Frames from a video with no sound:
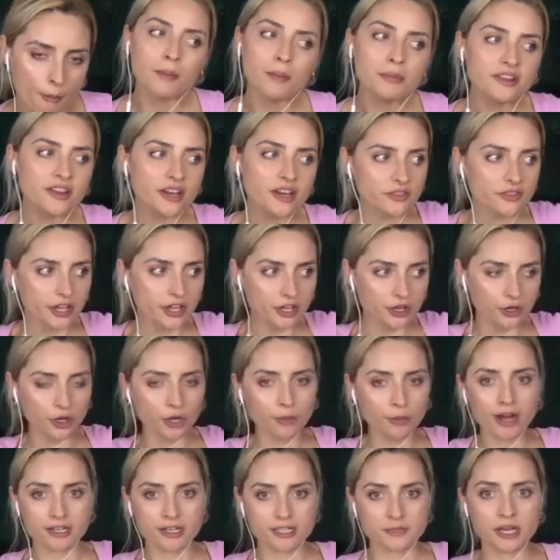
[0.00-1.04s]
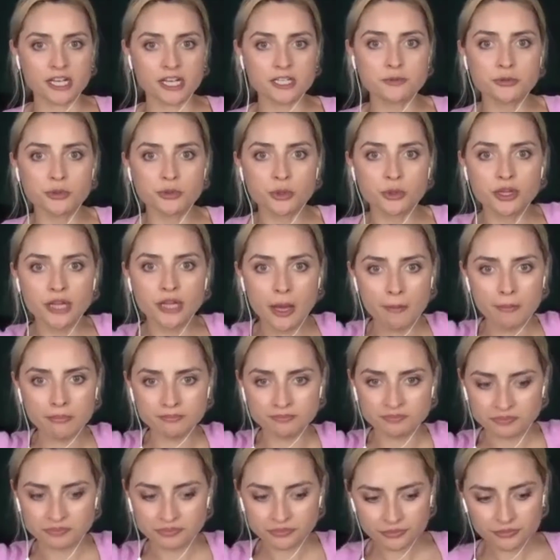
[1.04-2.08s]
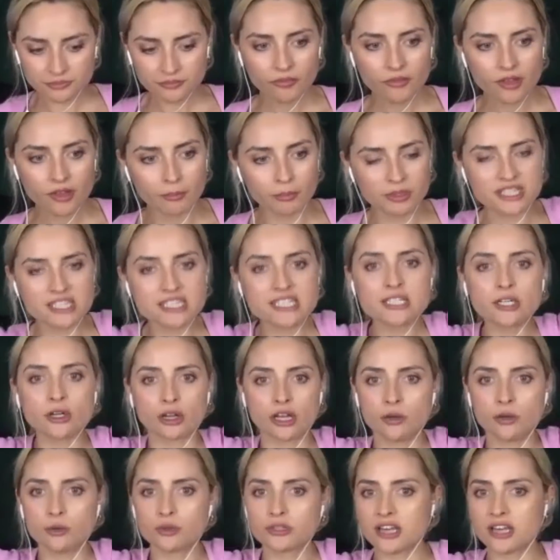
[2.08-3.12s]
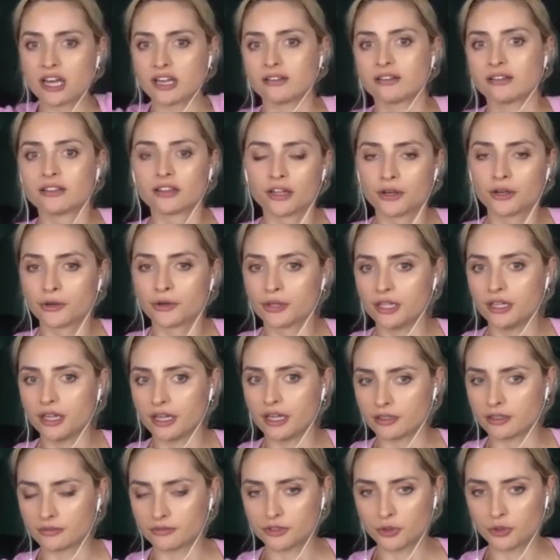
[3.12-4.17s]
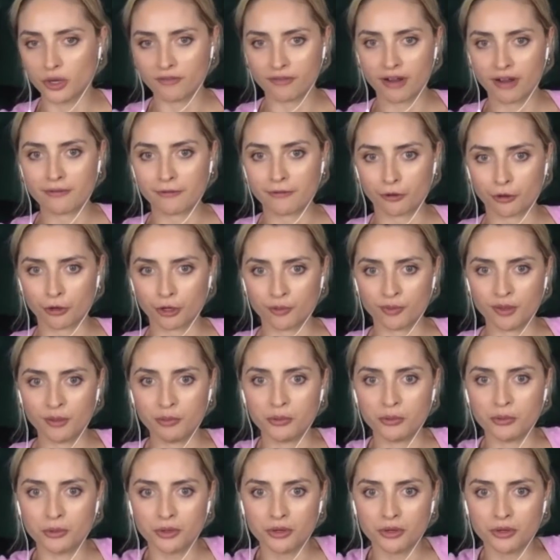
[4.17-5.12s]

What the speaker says: they had like a good amount of space between them, but still, it was like literally like 25 or 30 people.